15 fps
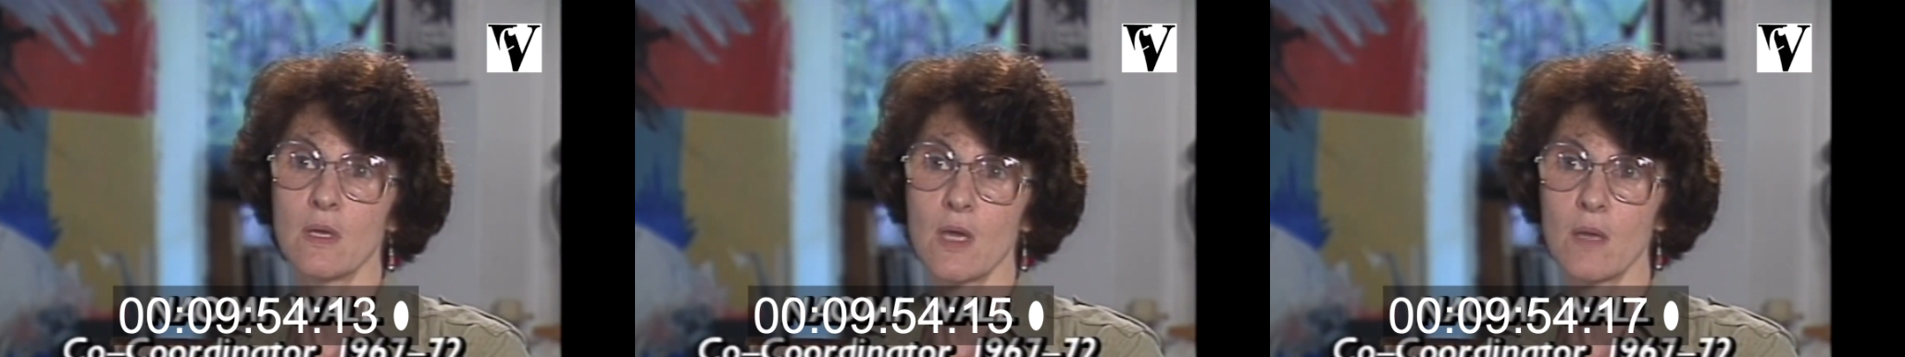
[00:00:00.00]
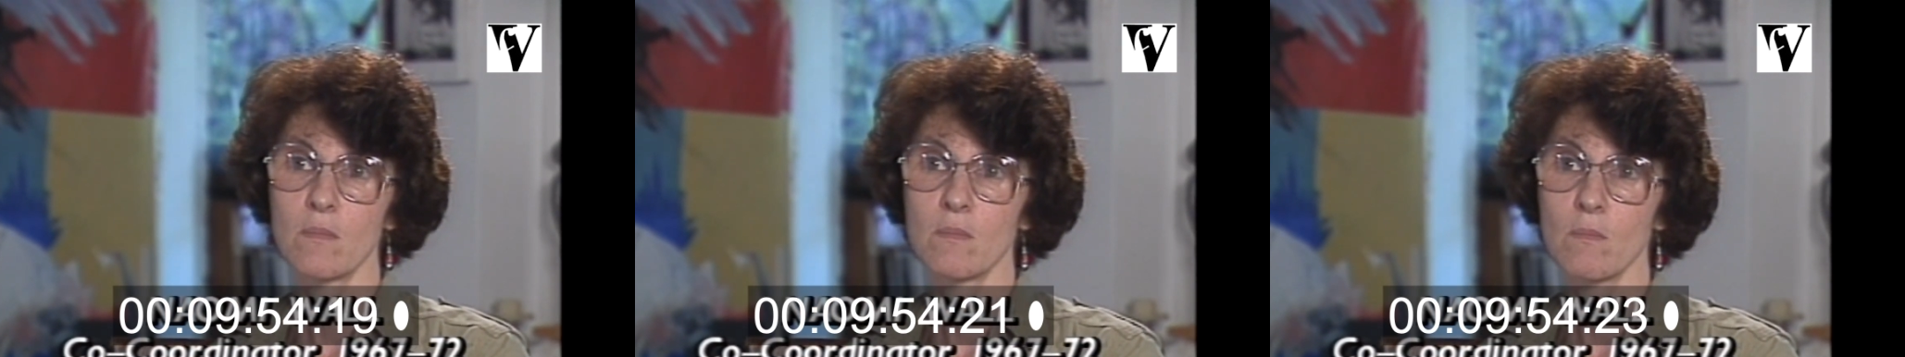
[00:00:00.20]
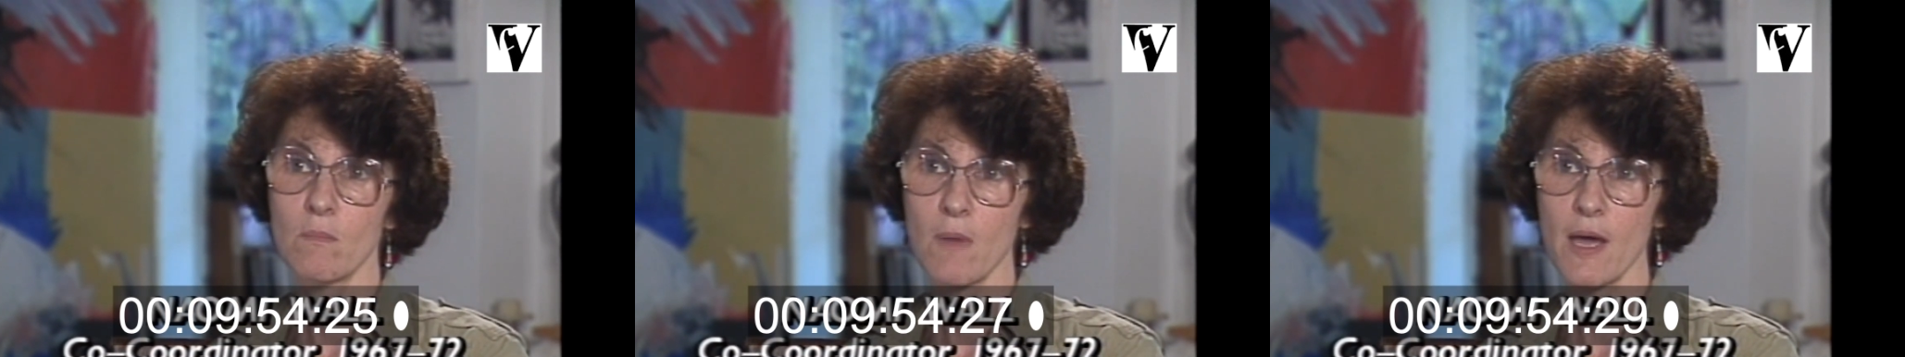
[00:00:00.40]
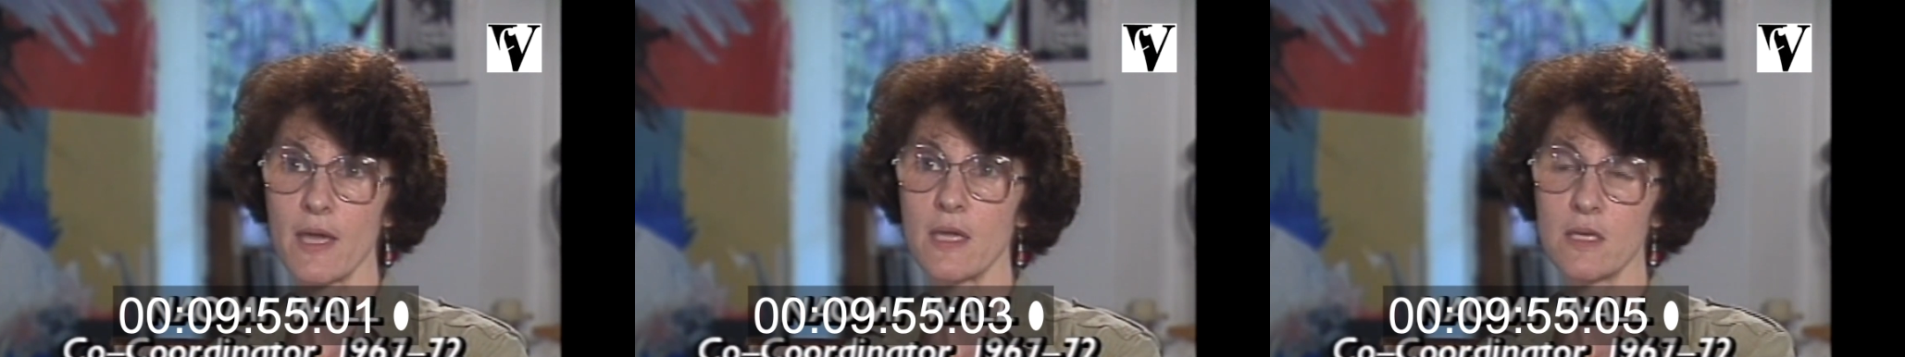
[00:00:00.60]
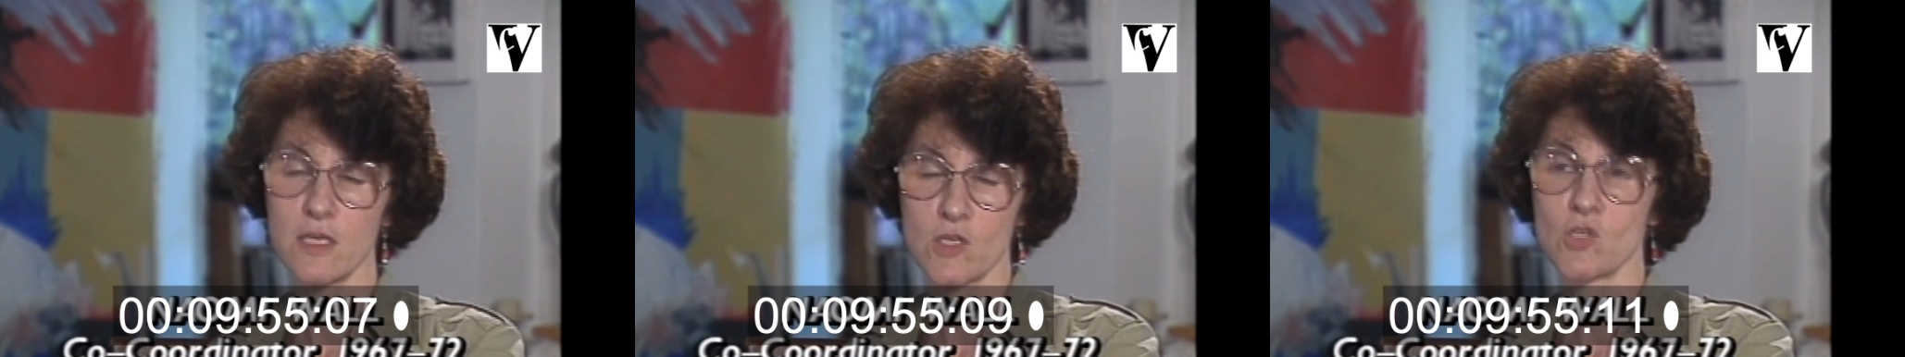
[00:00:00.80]
And
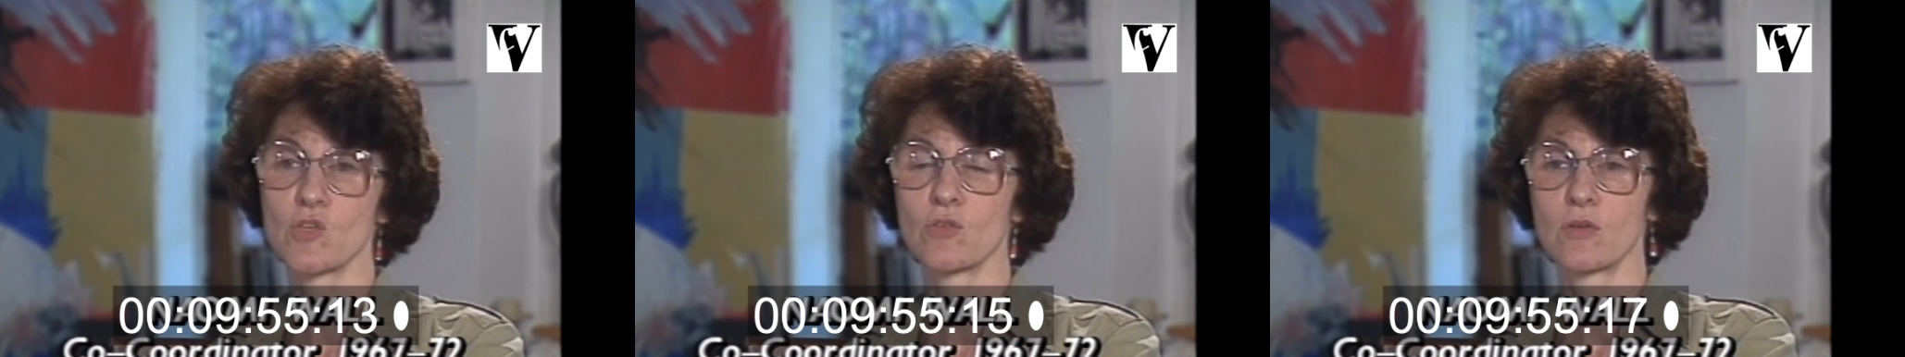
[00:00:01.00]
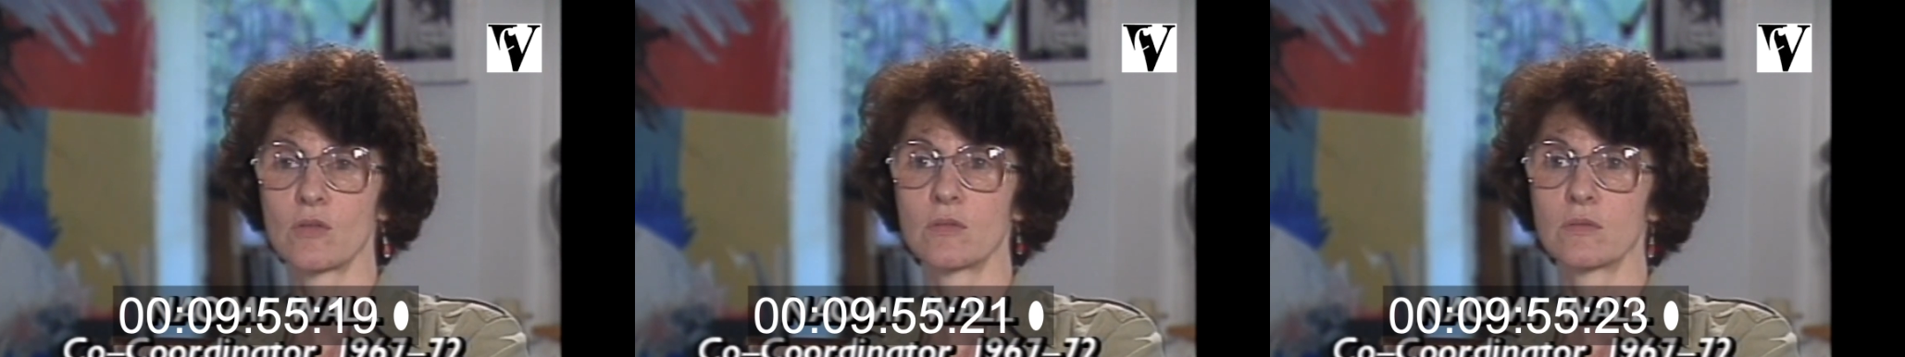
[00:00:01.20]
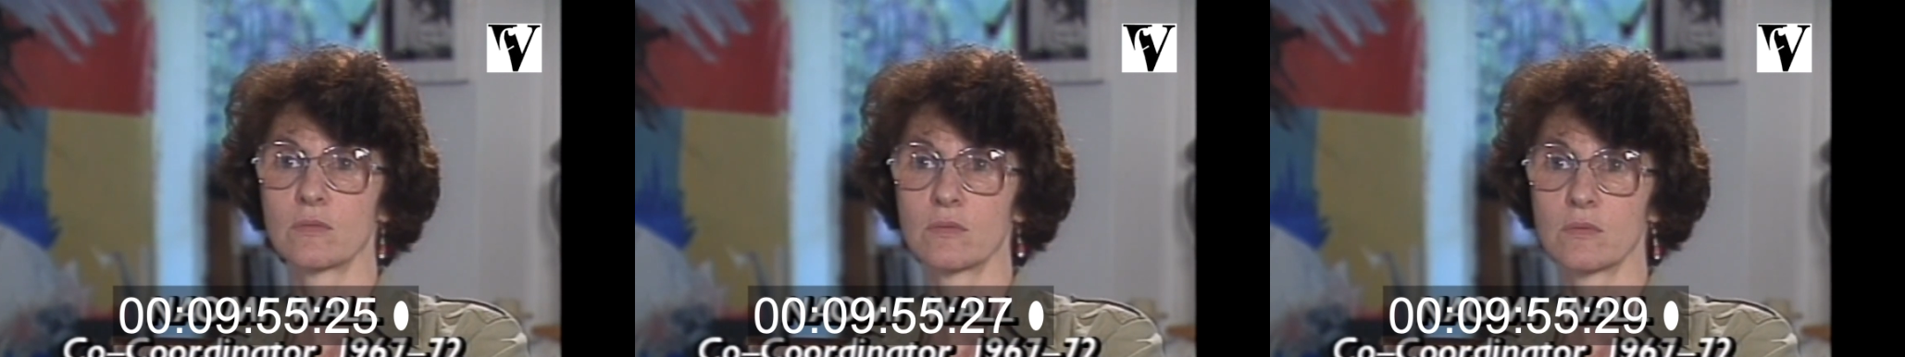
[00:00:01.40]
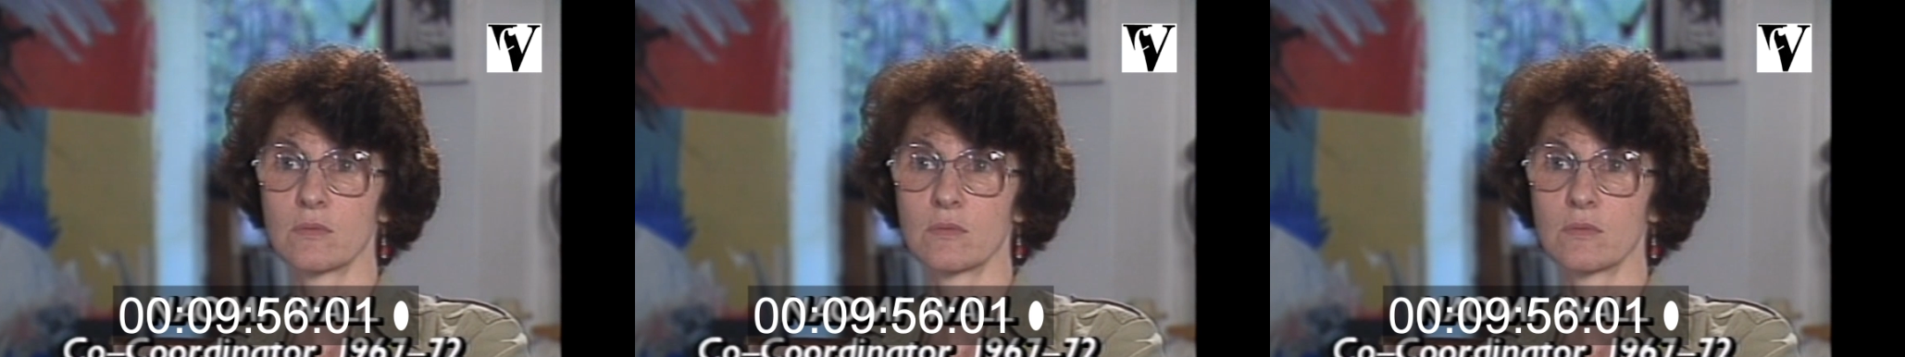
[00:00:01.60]
my initial